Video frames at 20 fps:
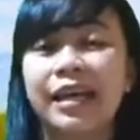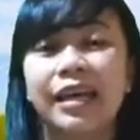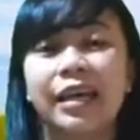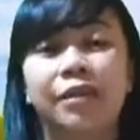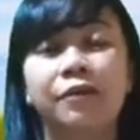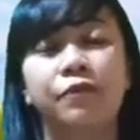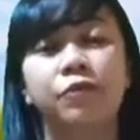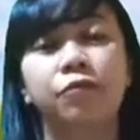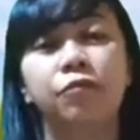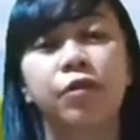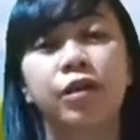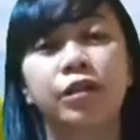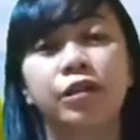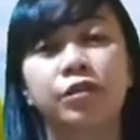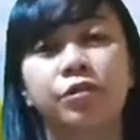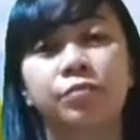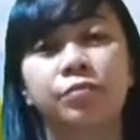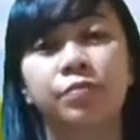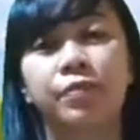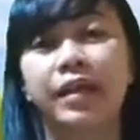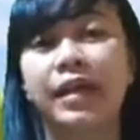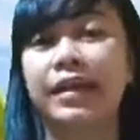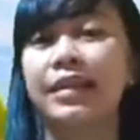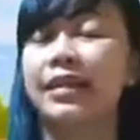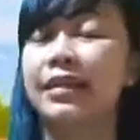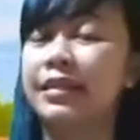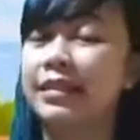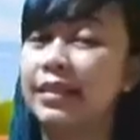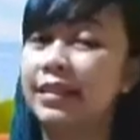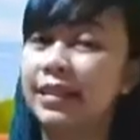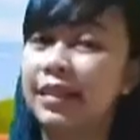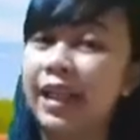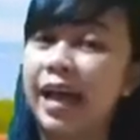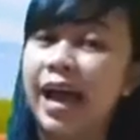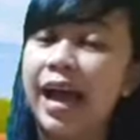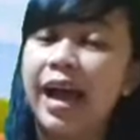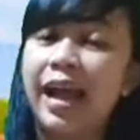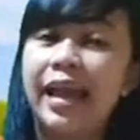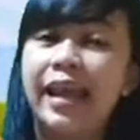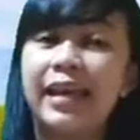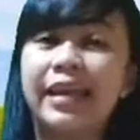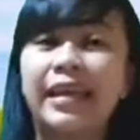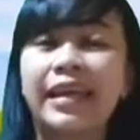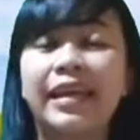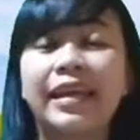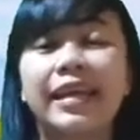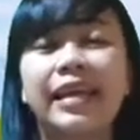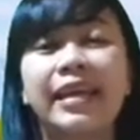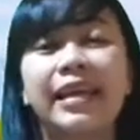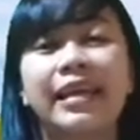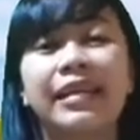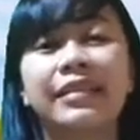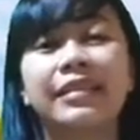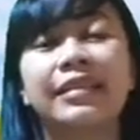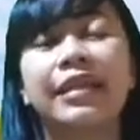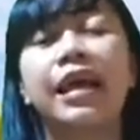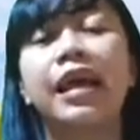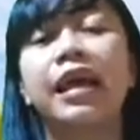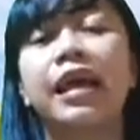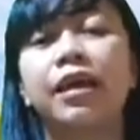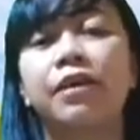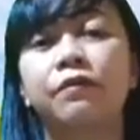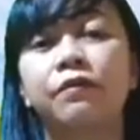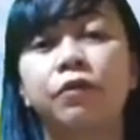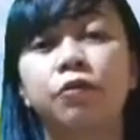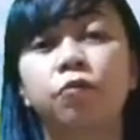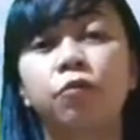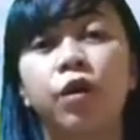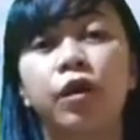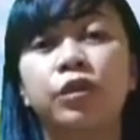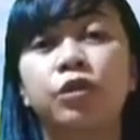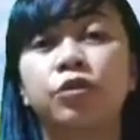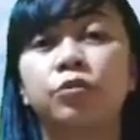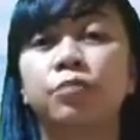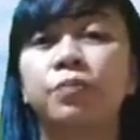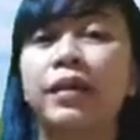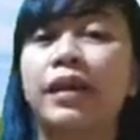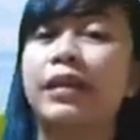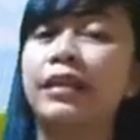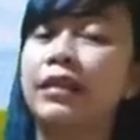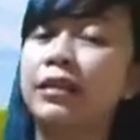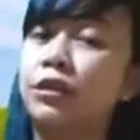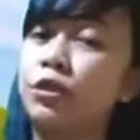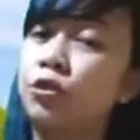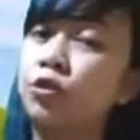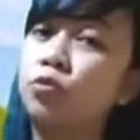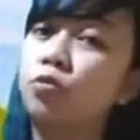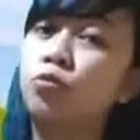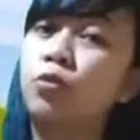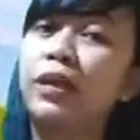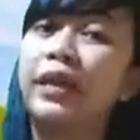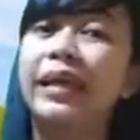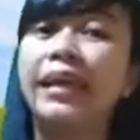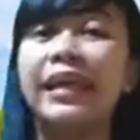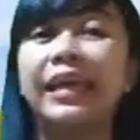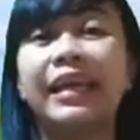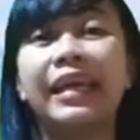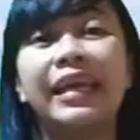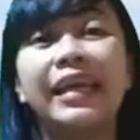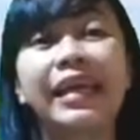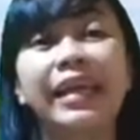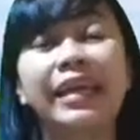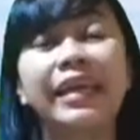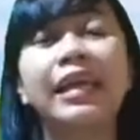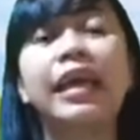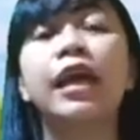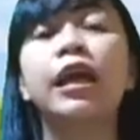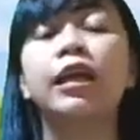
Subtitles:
if you want to play the slidings, if you want to play the swing,